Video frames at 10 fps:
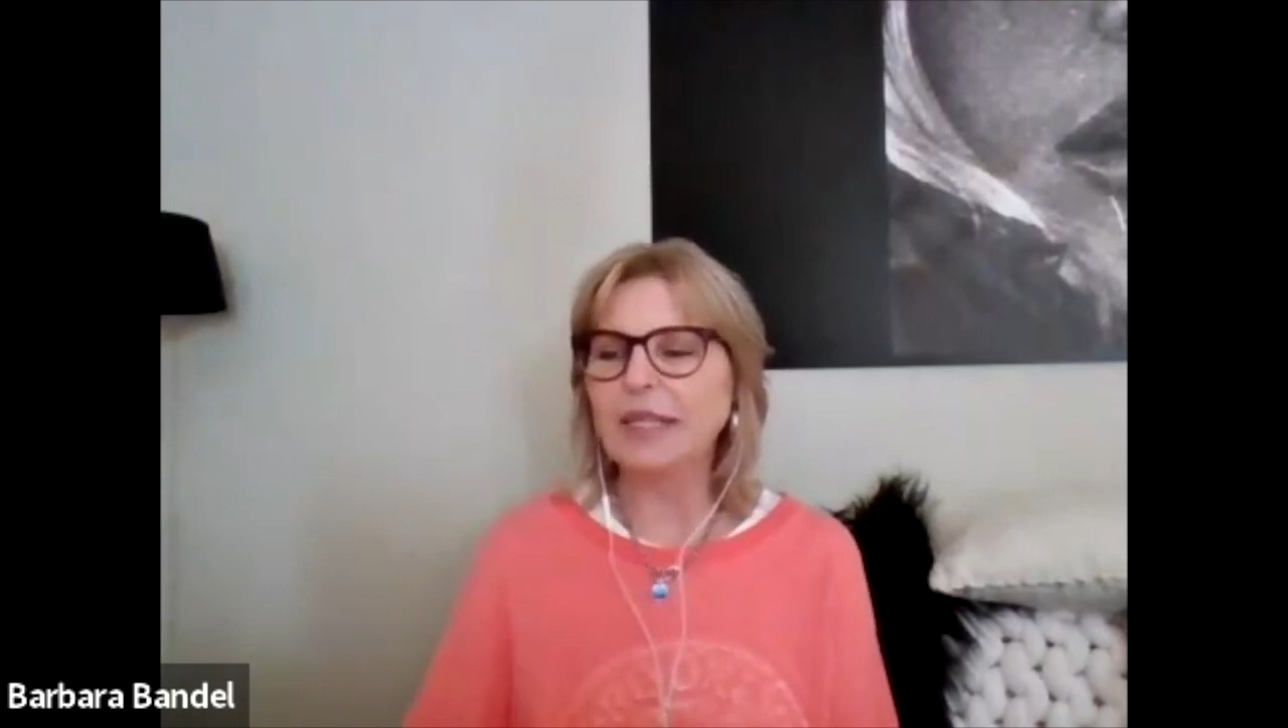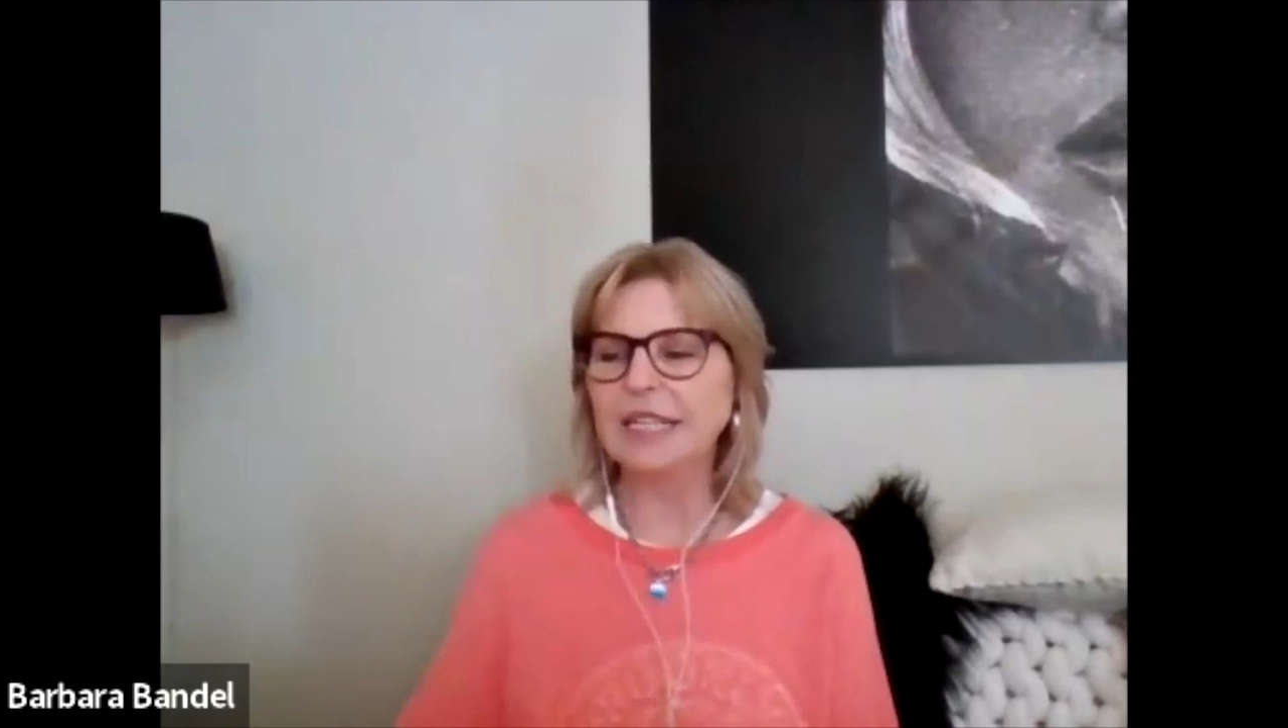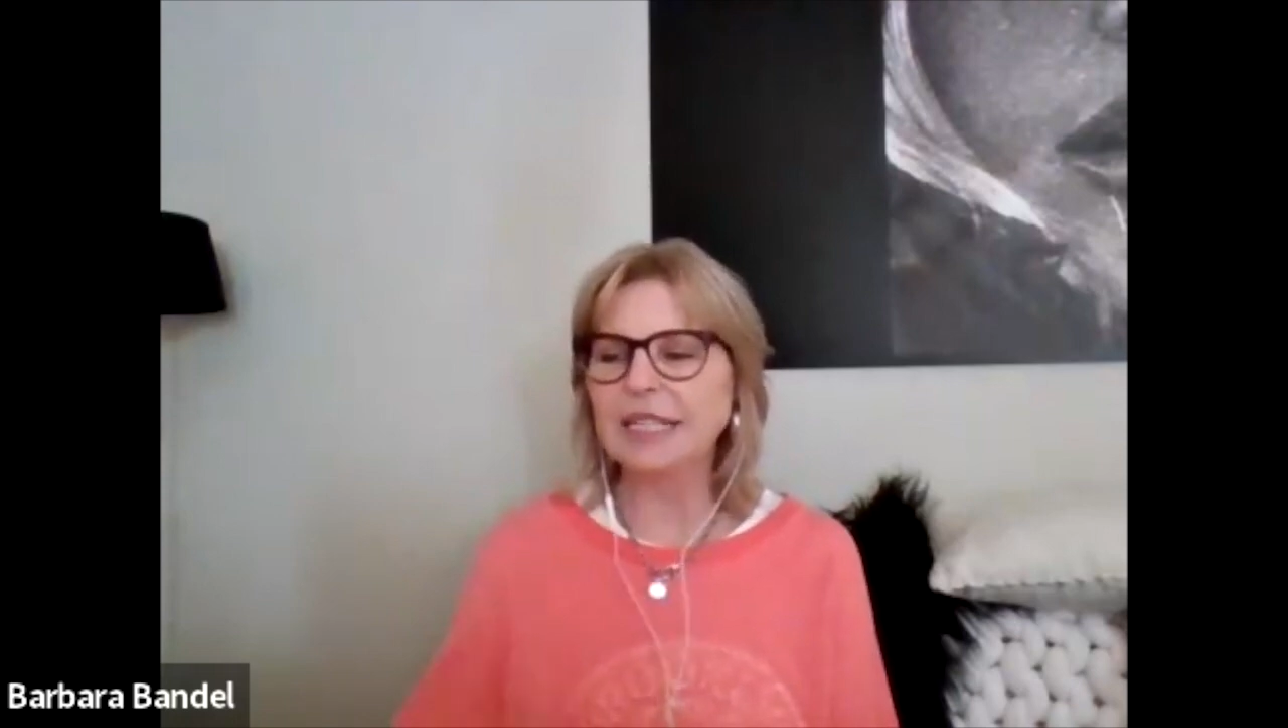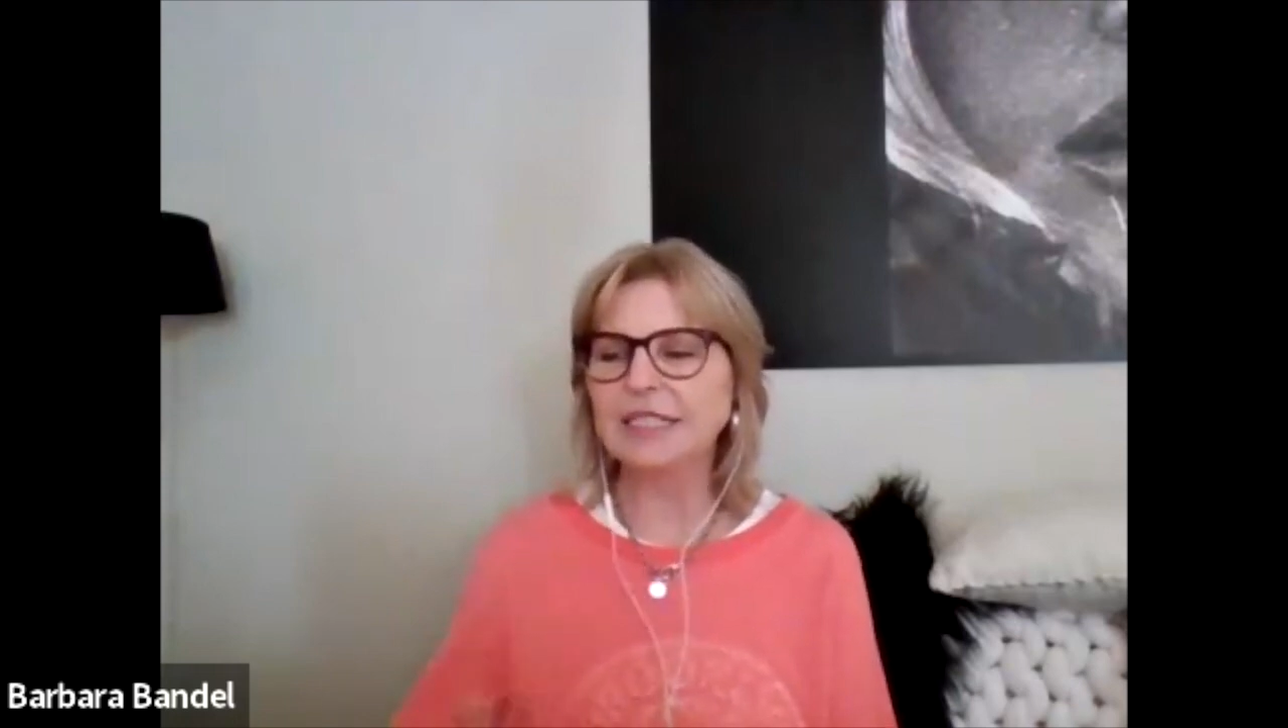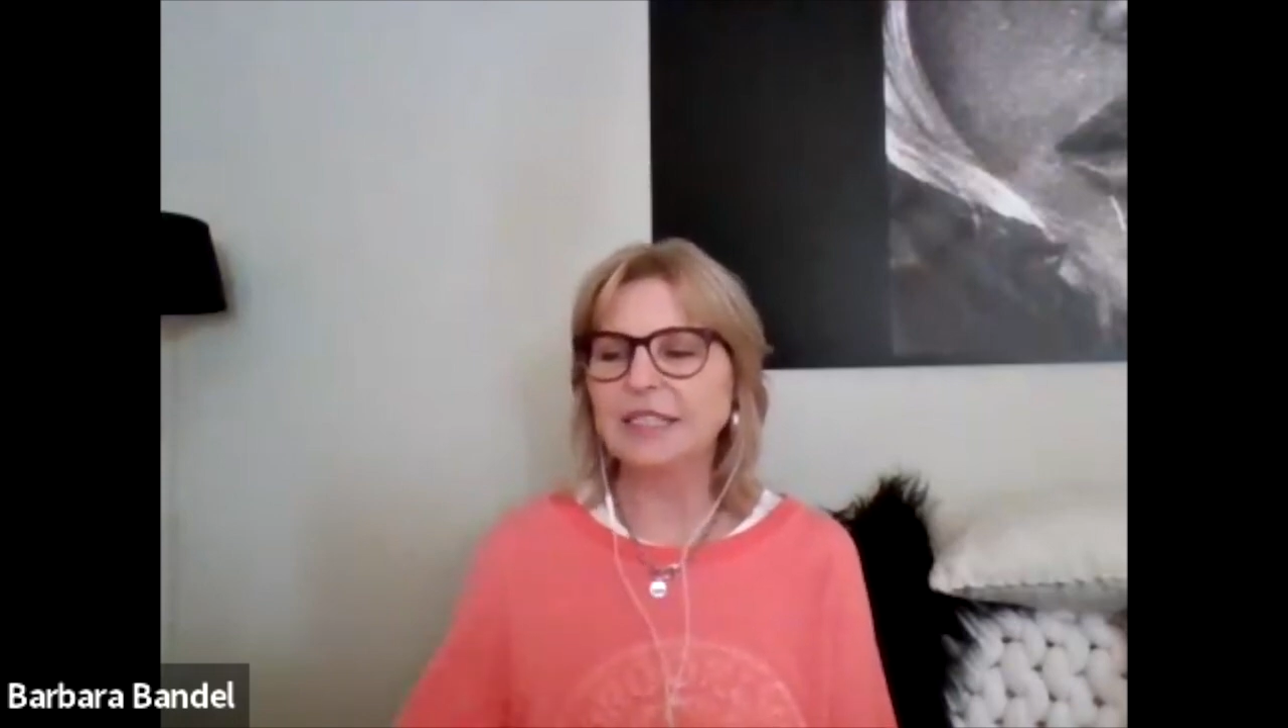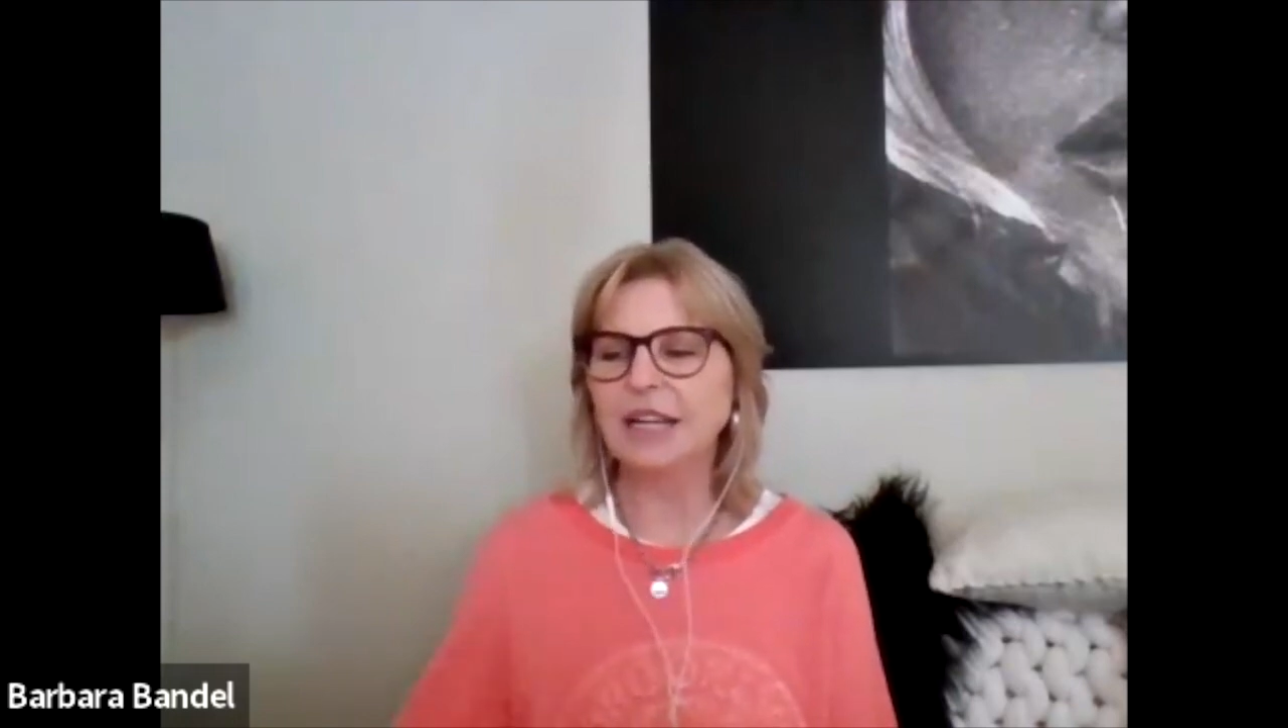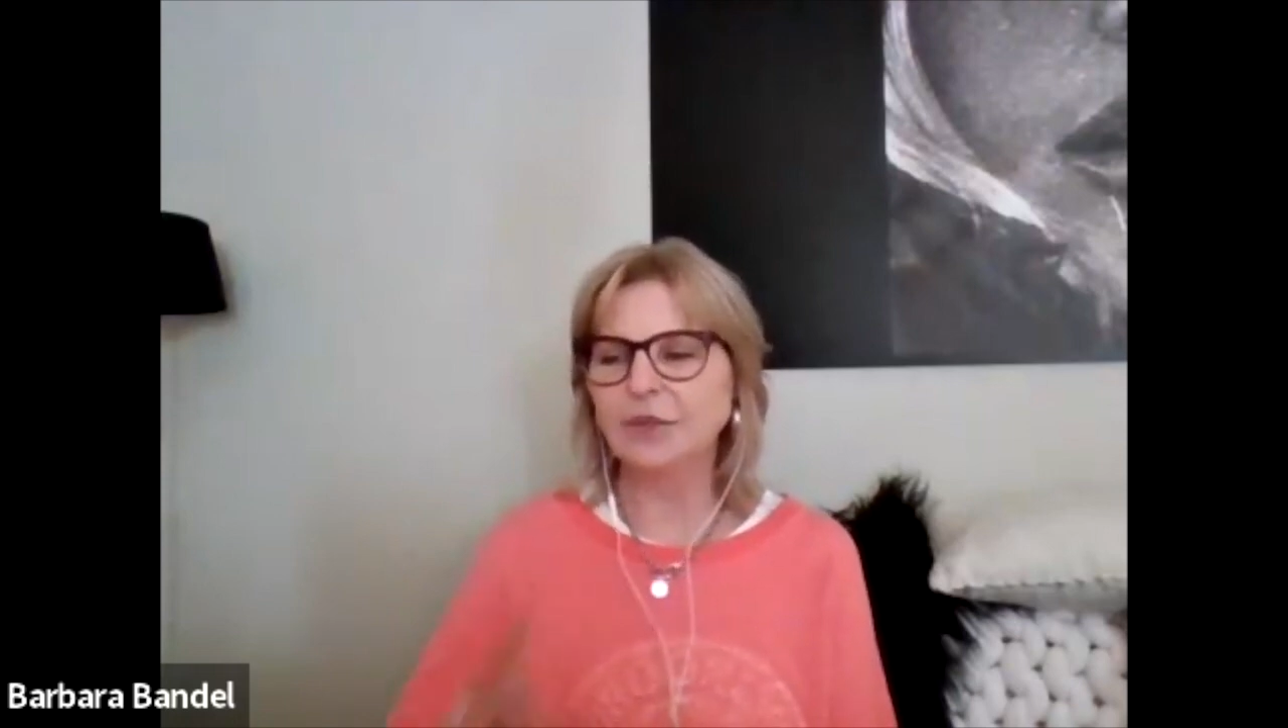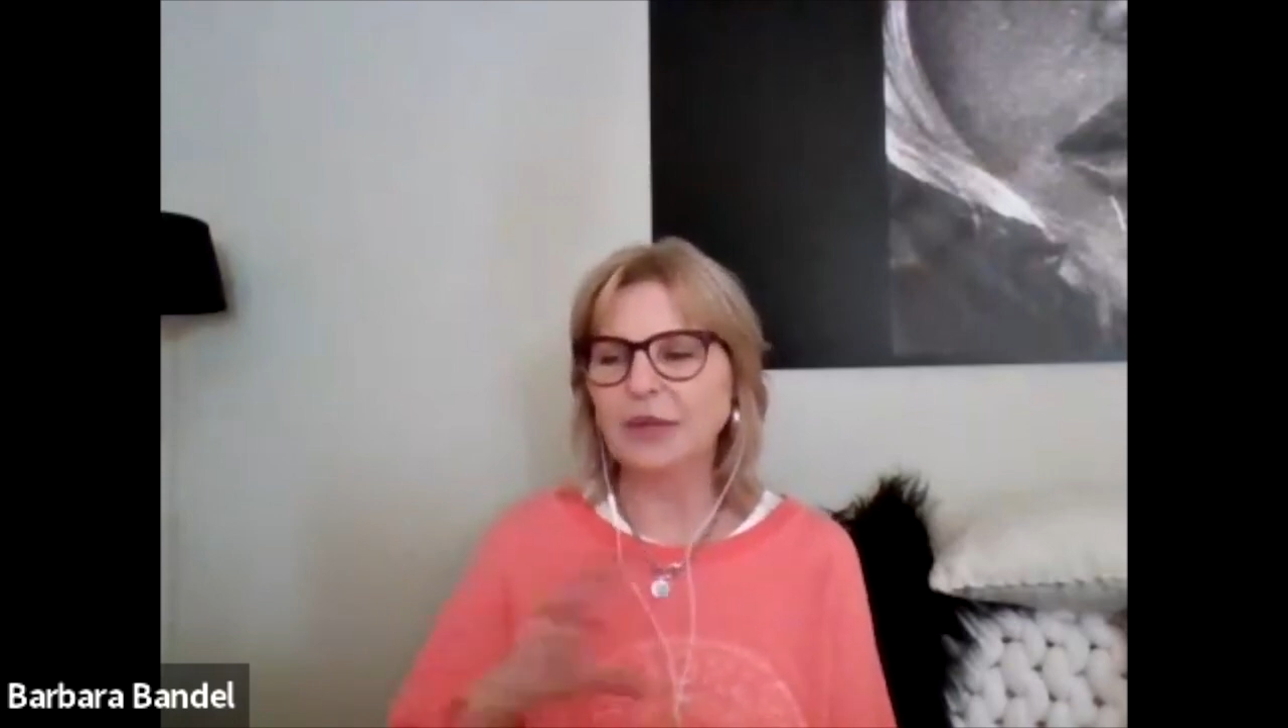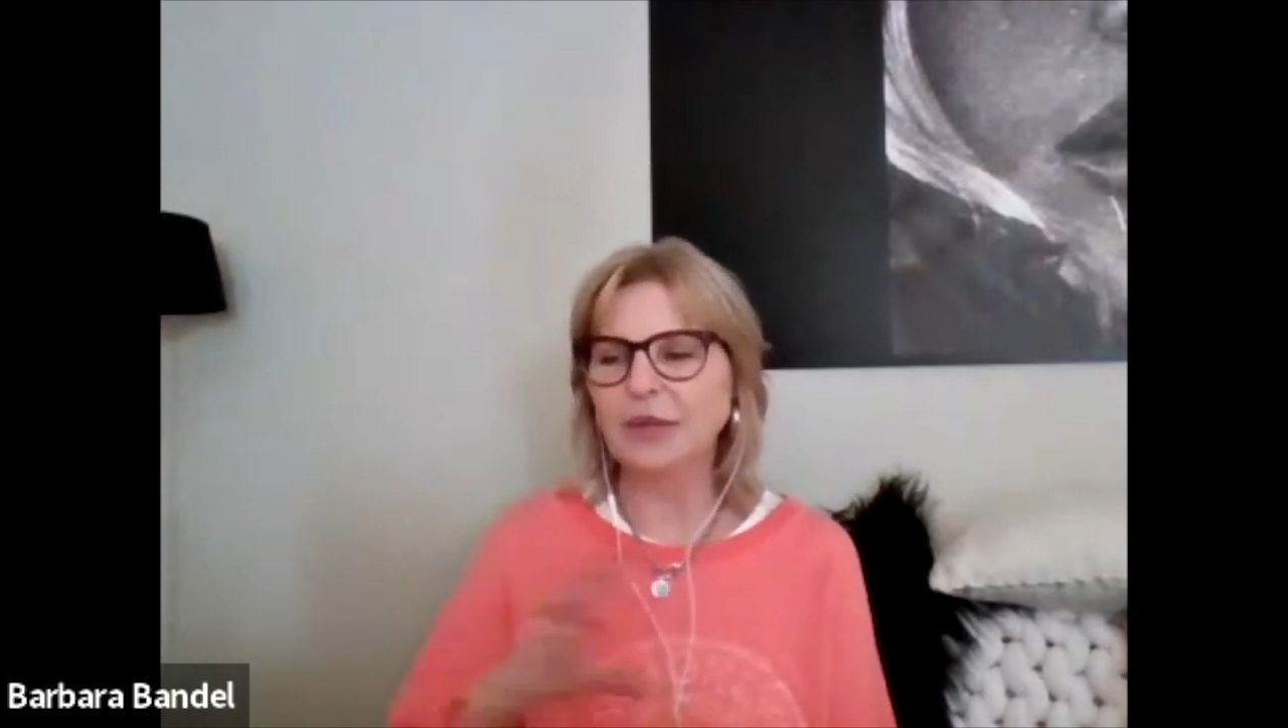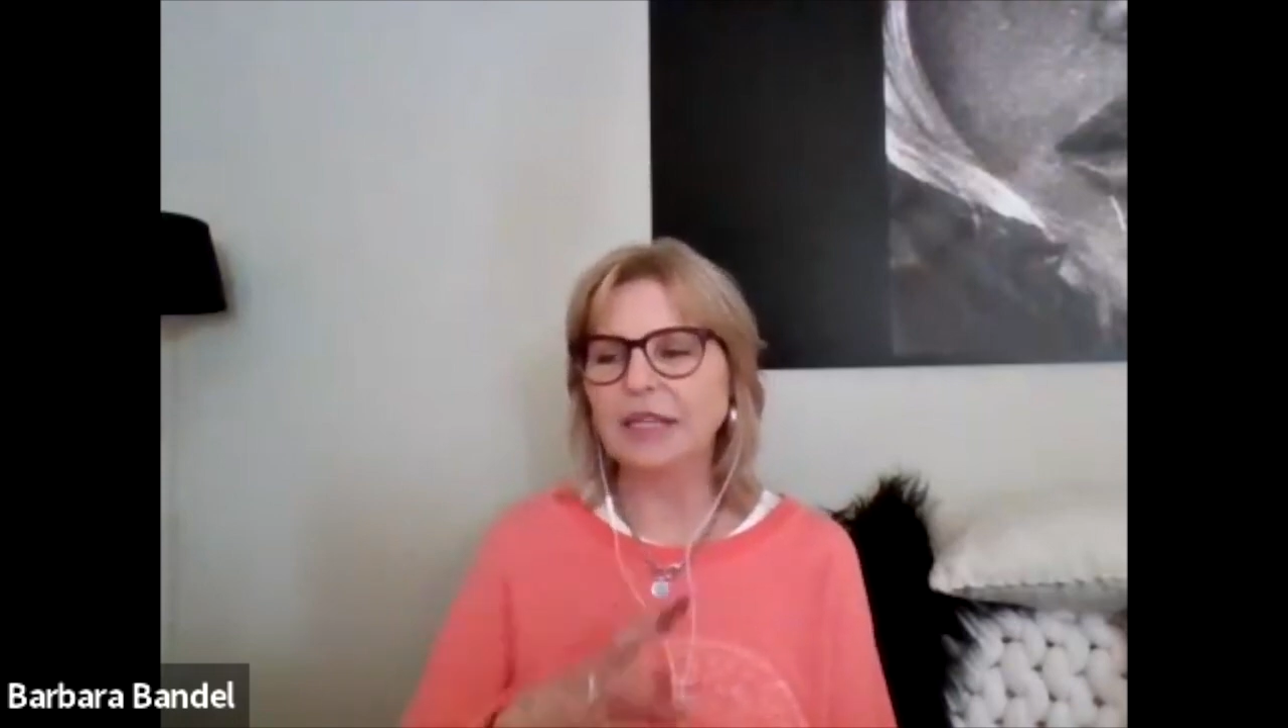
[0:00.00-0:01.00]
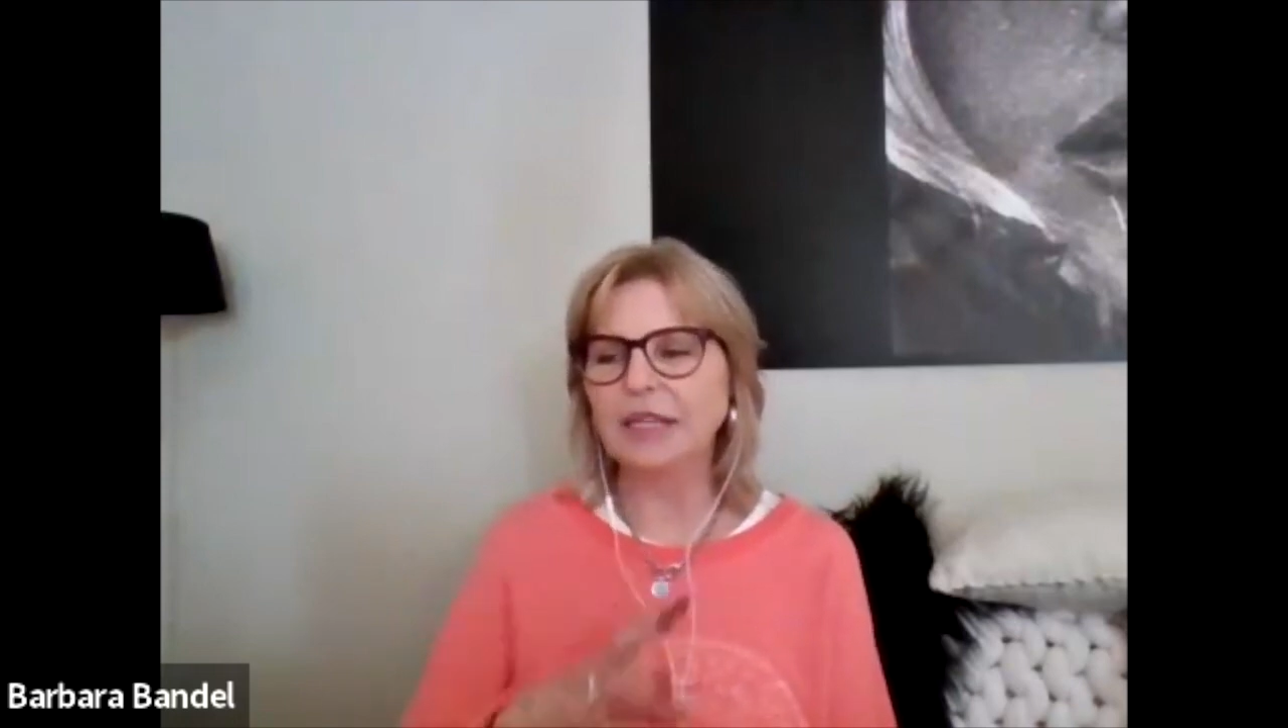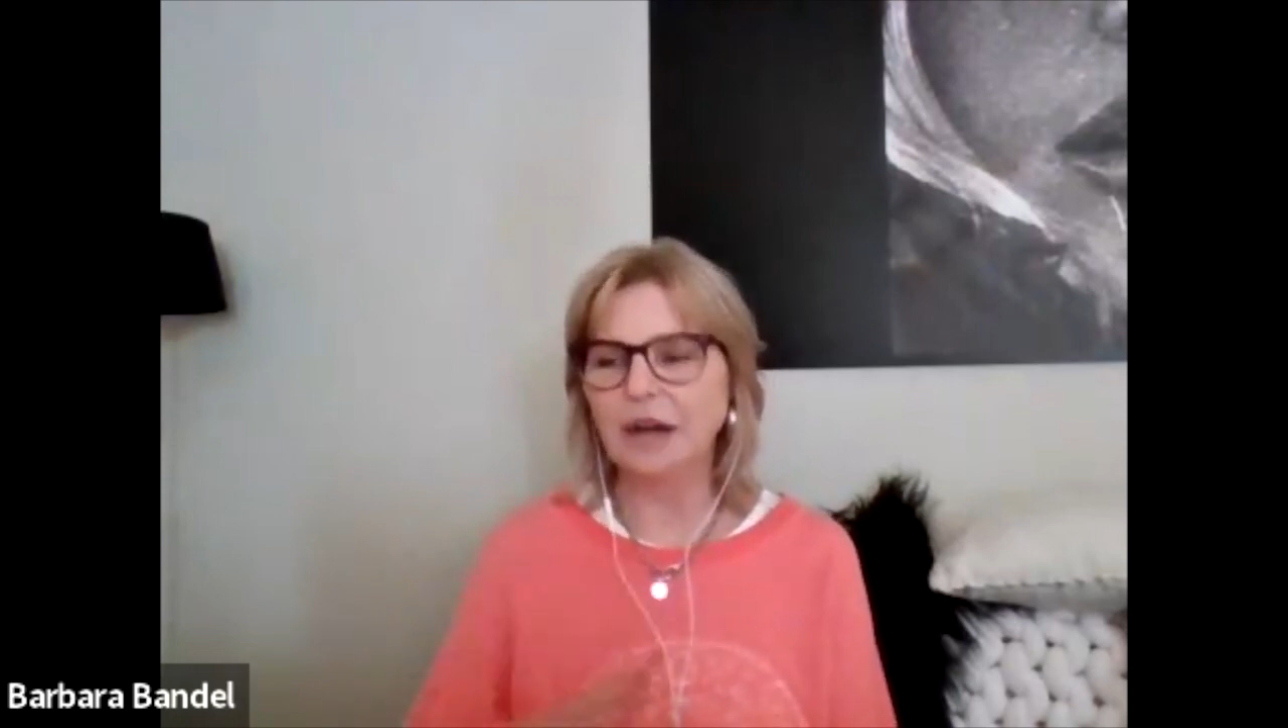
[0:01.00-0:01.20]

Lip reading: it's not really